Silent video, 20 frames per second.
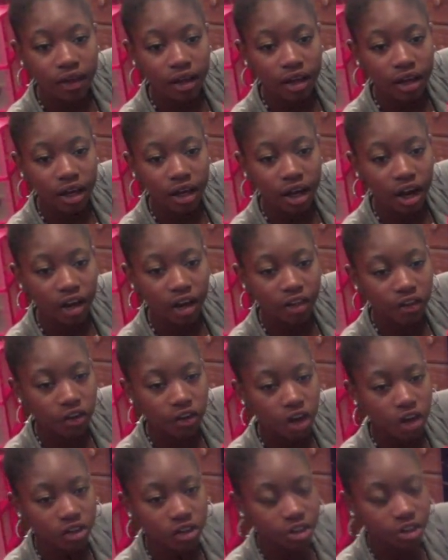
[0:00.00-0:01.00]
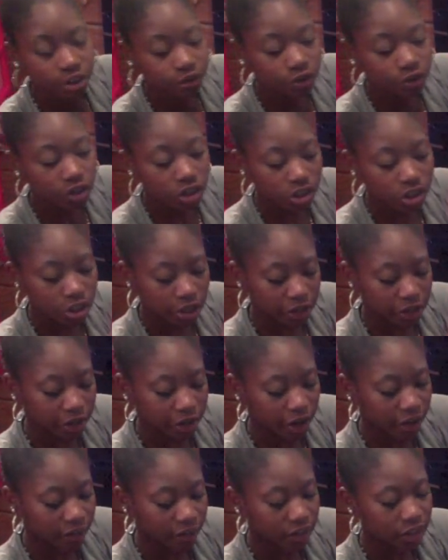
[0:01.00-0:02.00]
thing I got at the Dollar Tree for a
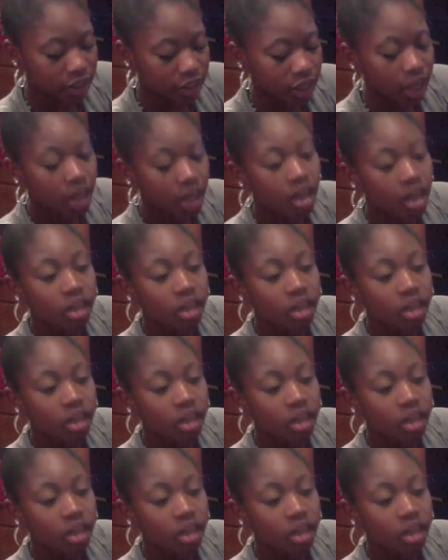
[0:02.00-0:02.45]
dollar, obviously,